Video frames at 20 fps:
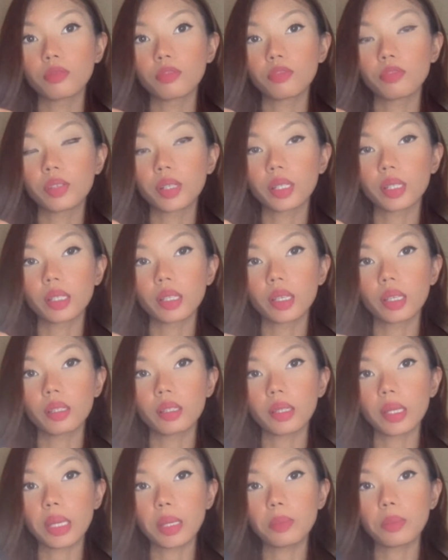Furla
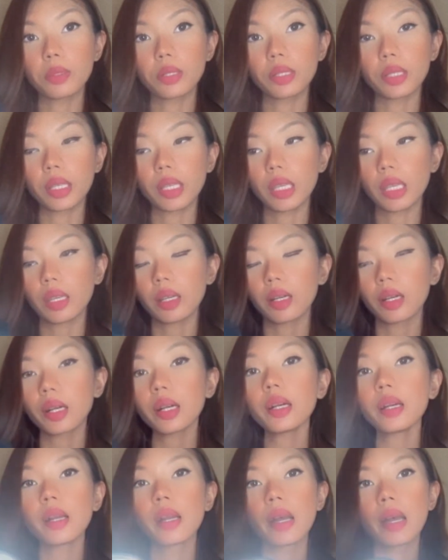label here,
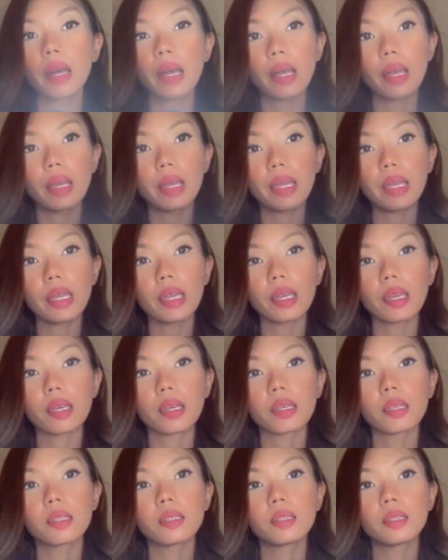
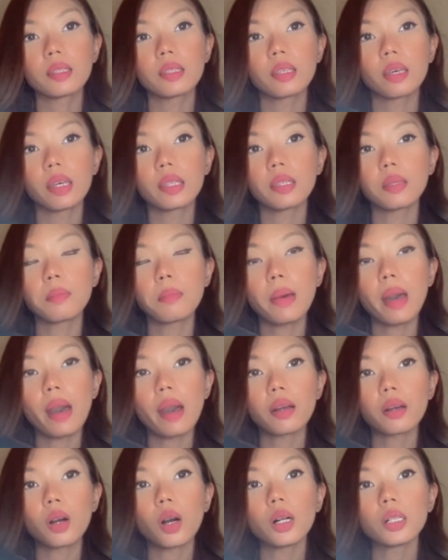and at the back
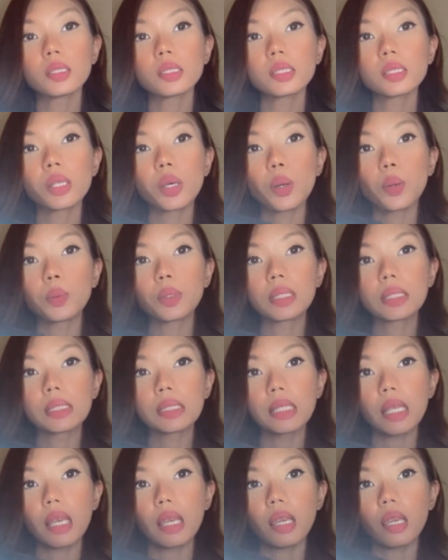also will
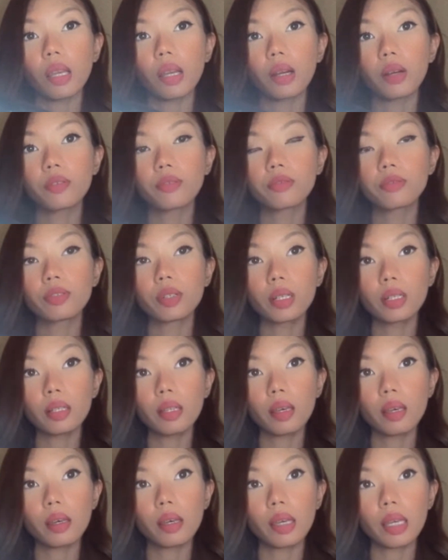say here
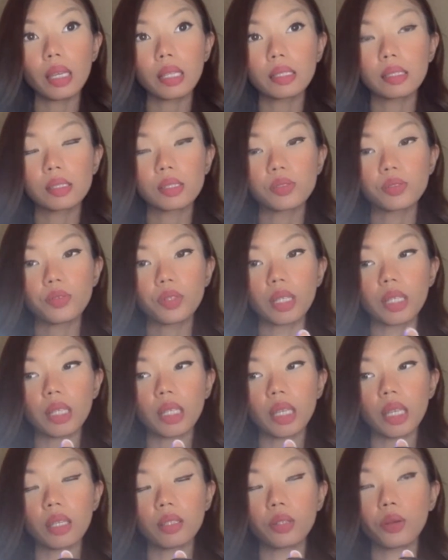Furla. It's really
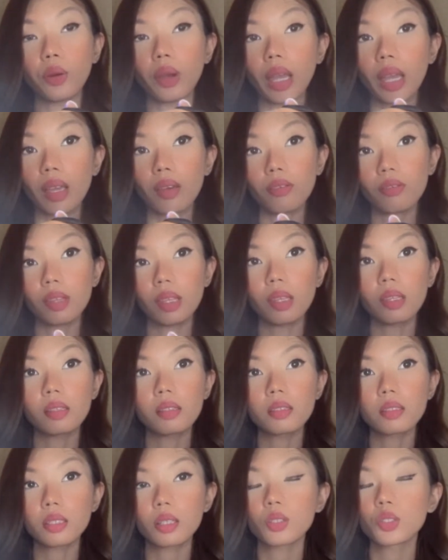engraved in
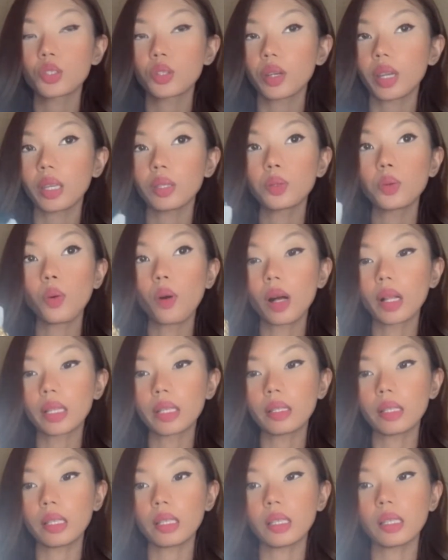such great
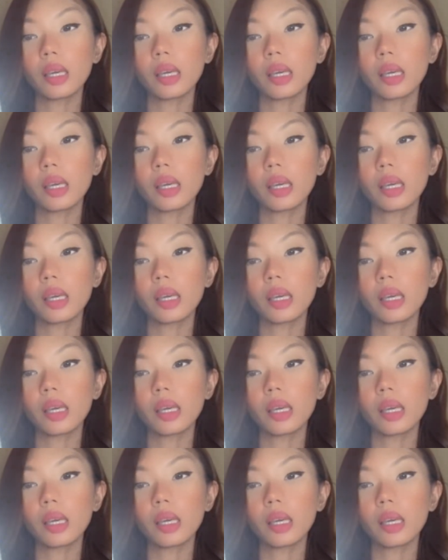quality.